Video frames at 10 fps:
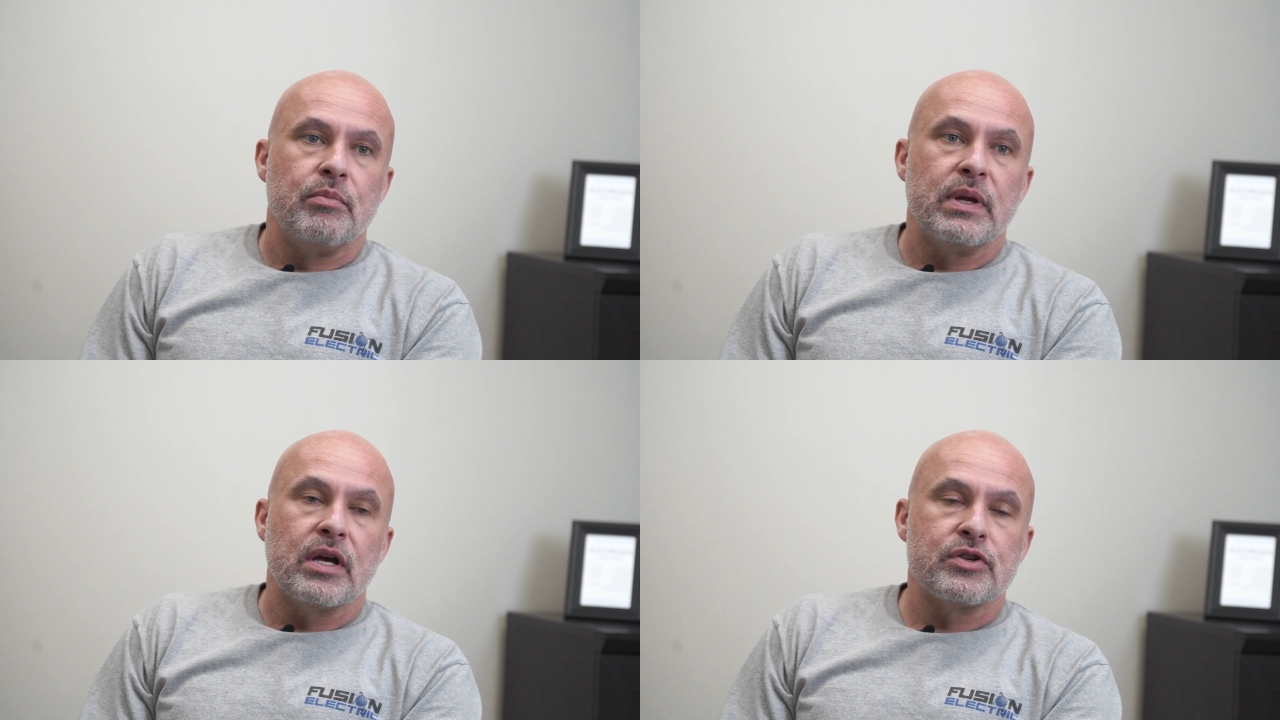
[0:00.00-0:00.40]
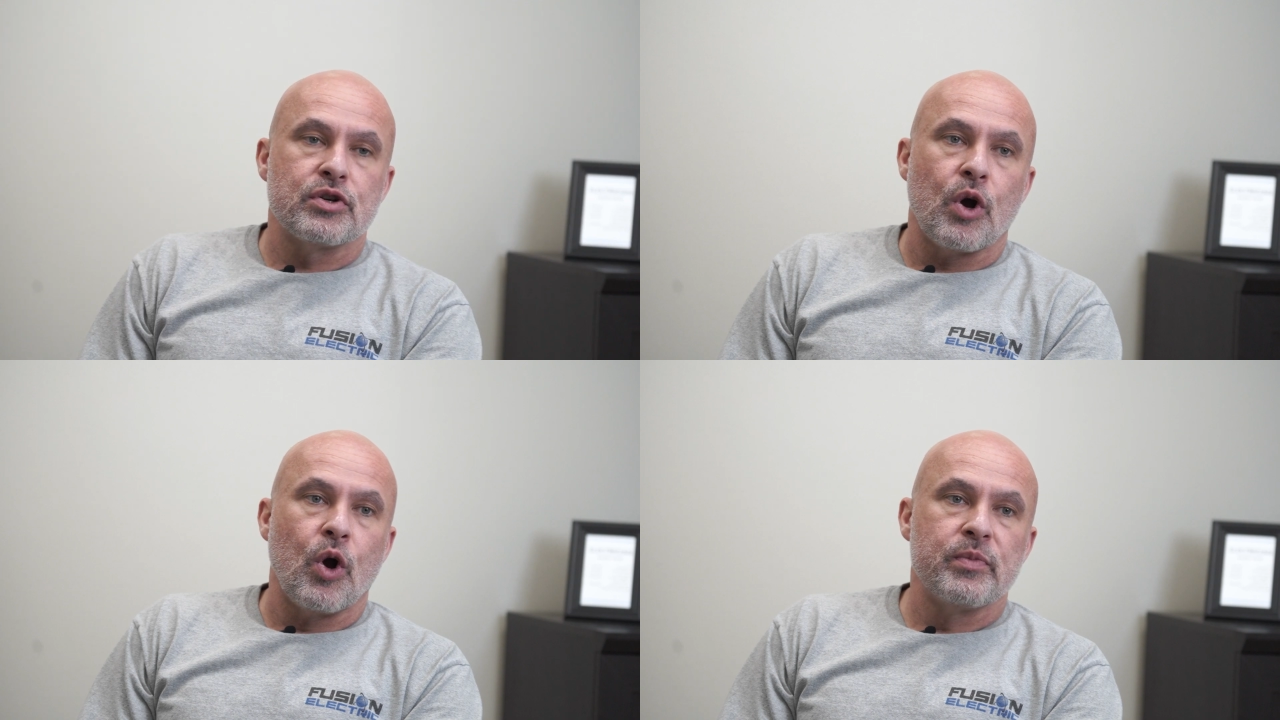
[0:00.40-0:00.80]
Because
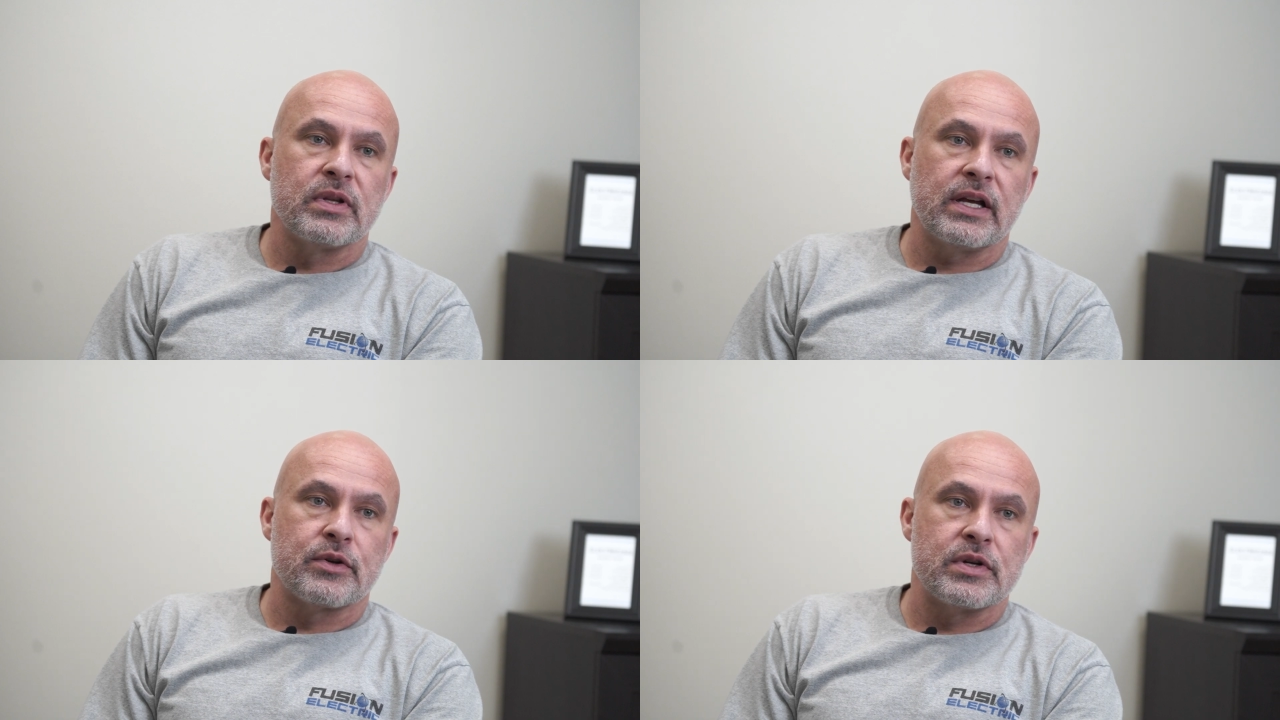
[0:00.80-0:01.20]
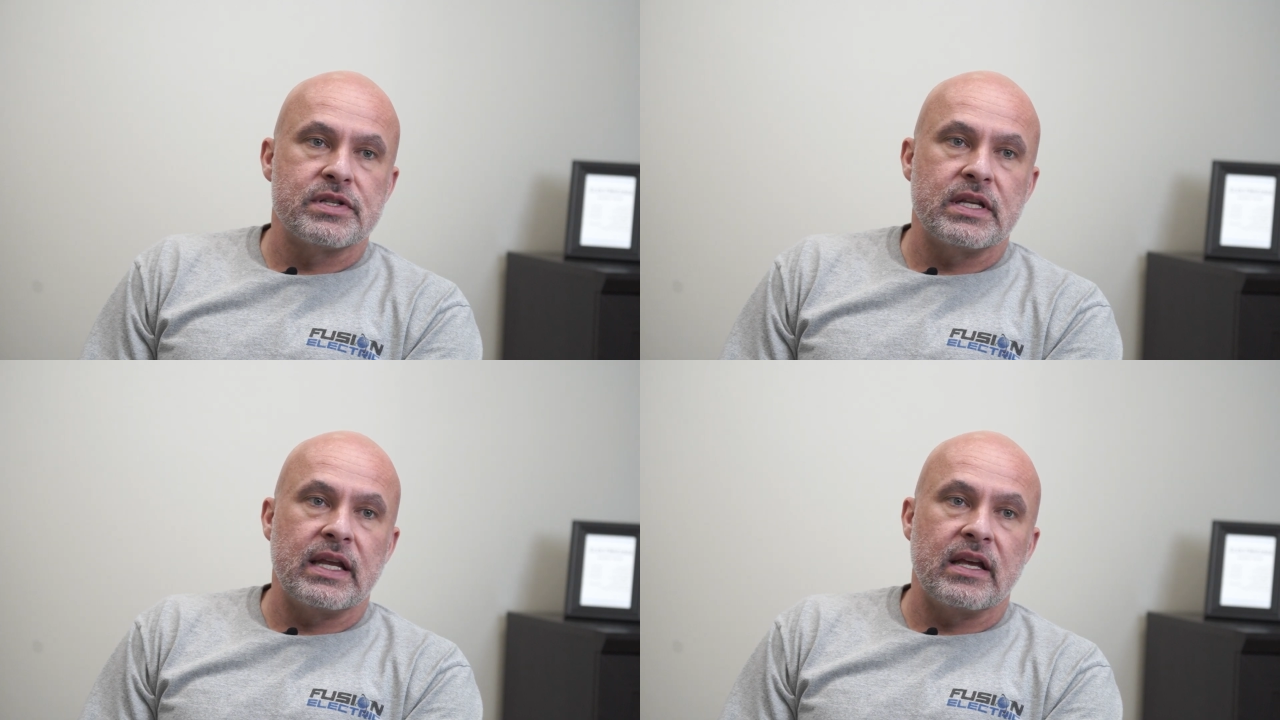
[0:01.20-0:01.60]
your home's
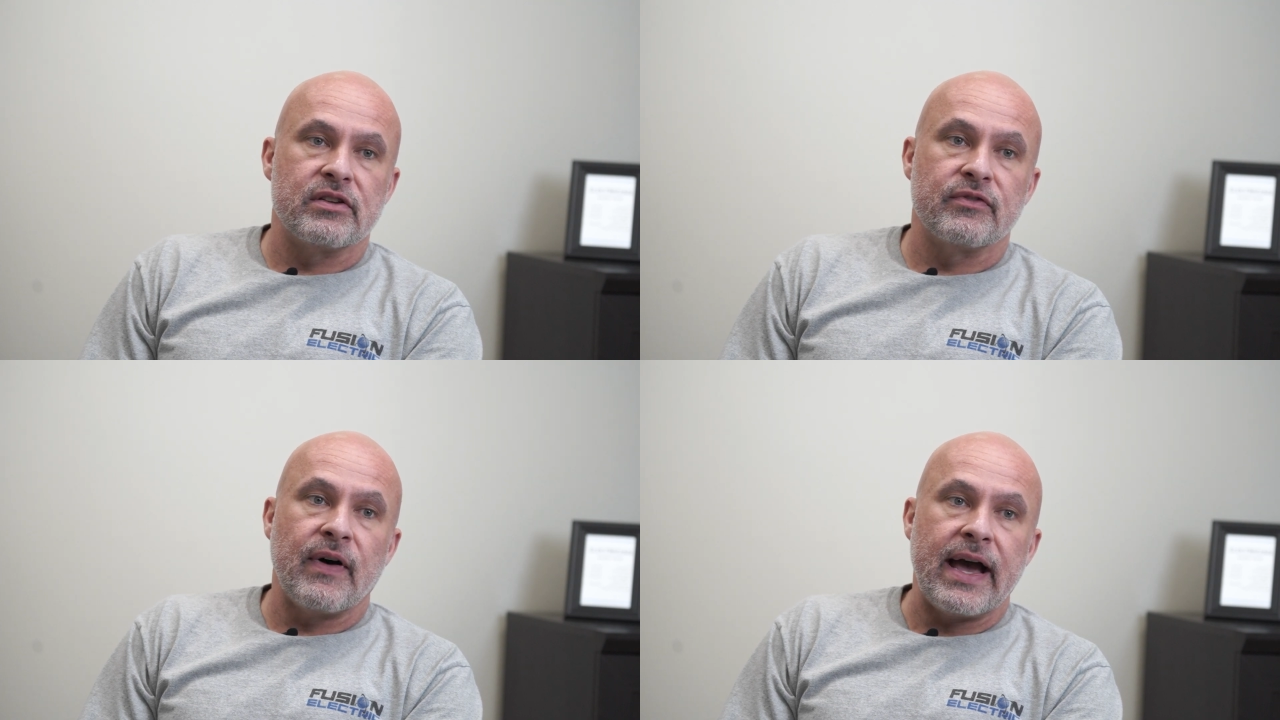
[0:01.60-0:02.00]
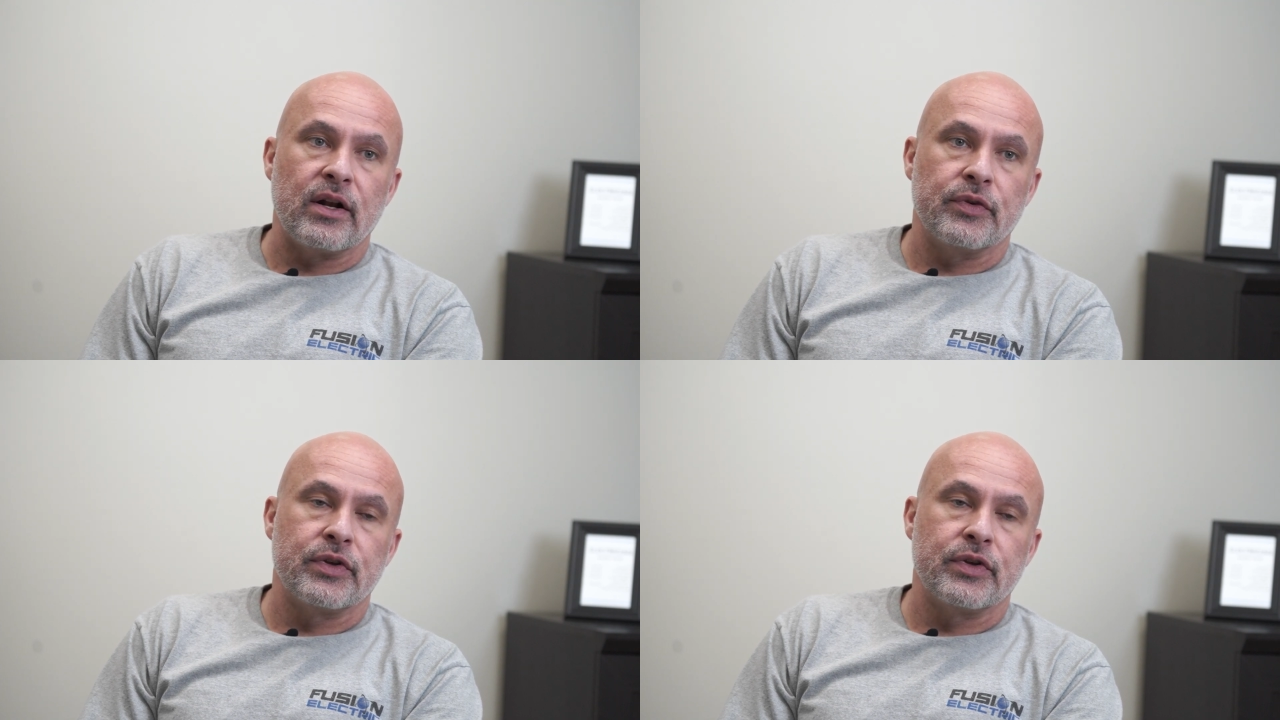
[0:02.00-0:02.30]
electricity is vital